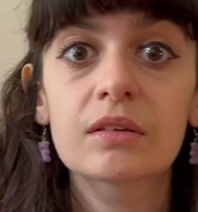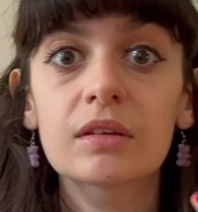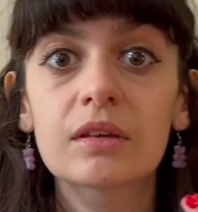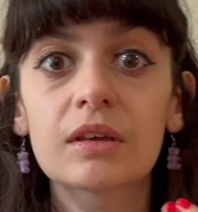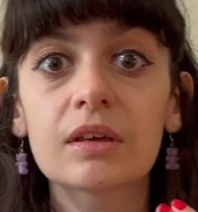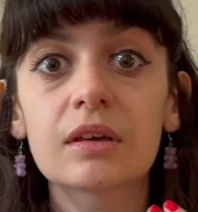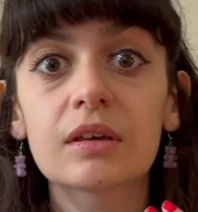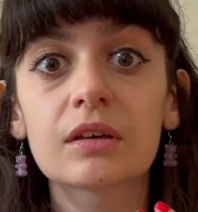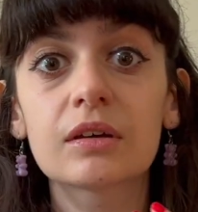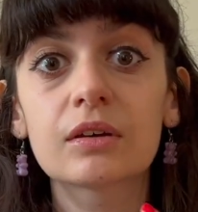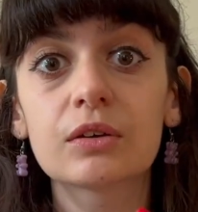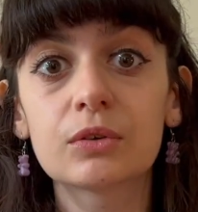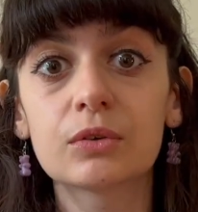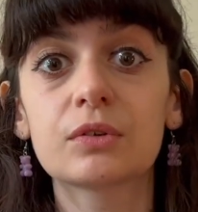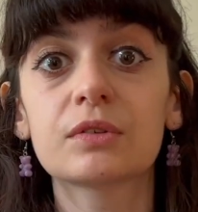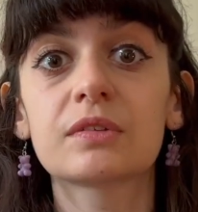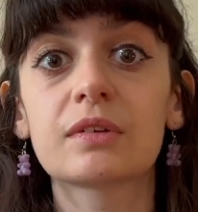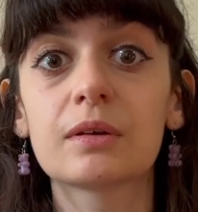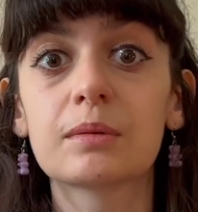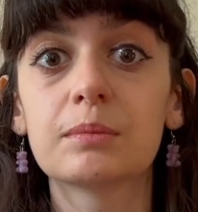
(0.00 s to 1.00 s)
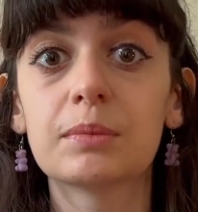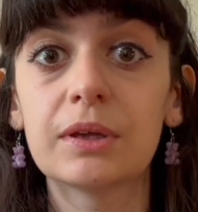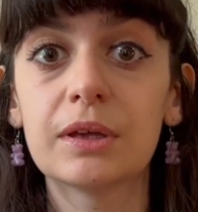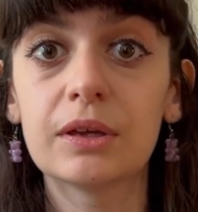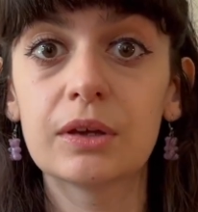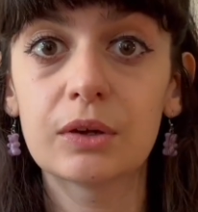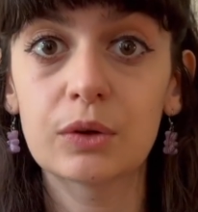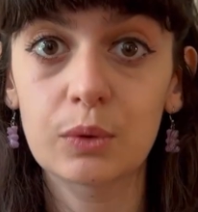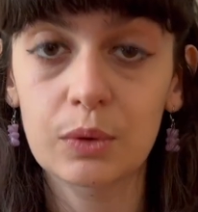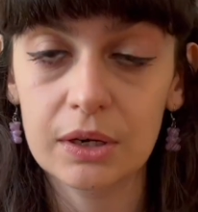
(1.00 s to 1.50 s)
It can also
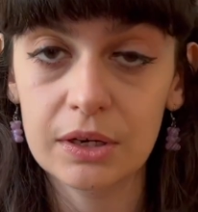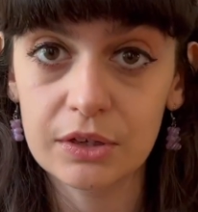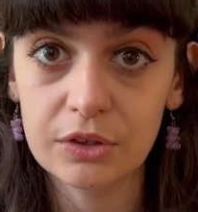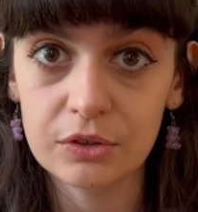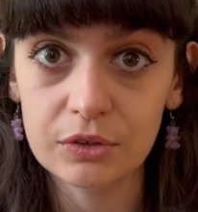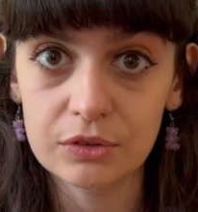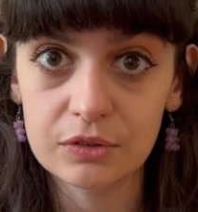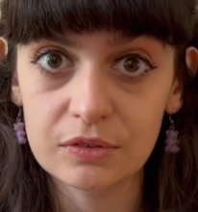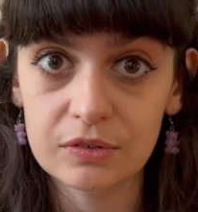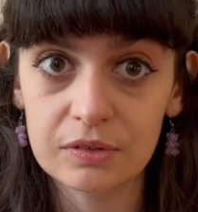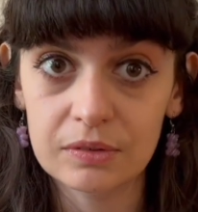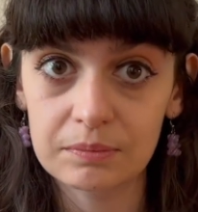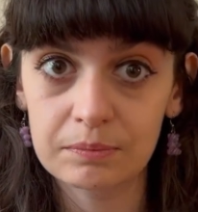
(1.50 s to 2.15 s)
be quite good to